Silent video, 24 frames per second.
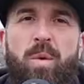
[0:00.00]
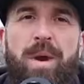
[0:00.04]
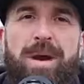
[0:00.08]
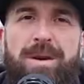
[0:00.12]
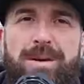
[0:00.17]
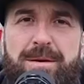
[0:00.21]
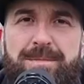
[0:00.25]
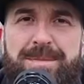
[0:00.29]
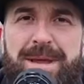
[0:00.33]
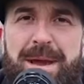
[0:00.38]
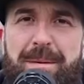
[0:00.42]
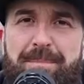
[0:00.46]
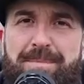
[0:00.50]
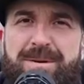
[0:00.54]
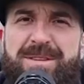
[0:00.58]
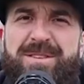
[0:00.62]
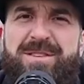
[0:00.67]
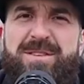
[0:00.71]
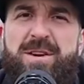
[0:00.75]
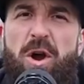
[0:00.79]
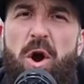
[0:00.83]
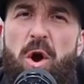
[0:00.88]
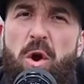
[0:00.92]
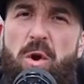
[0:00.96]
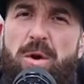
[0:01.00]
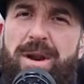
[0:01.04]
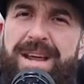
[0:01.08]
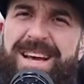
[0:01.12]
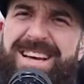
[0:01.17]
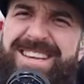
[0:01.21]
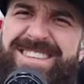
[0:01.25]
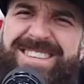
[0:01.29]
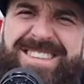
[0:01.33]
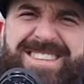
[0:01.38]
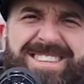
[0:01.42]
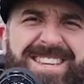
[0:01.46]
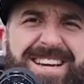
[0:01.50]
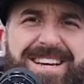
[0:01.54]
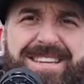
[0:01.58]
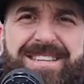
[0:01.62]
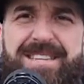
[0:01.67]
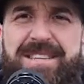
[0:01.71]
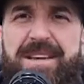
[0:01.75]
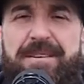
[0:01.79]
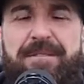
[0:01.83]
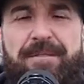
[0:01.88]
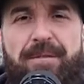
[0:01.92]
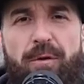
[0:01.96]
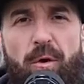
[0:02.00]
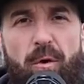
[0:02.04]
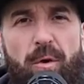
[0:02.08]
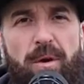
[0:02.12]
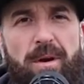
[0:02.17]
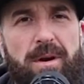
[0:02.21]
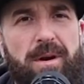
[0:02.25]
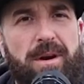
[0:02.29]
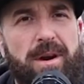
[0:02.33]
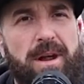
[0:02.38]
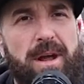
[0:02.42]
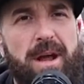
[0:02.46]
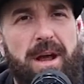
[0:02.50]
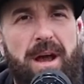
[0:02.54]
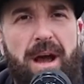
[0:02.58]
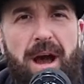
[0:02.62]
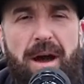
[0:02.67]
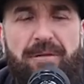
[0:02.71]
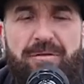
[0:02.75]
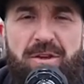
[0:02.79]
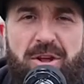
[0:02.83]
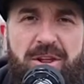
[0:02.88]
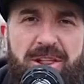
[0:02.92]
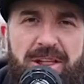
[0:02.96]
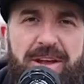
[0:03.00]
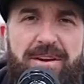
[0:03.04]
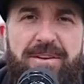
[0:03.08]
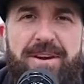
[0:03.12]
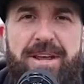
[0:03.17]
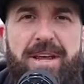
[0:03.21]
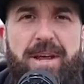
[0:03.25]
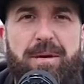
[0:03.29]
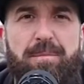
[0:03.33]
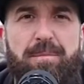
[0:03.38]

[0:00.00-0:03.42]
welcome to episode sixty-four of the Clarity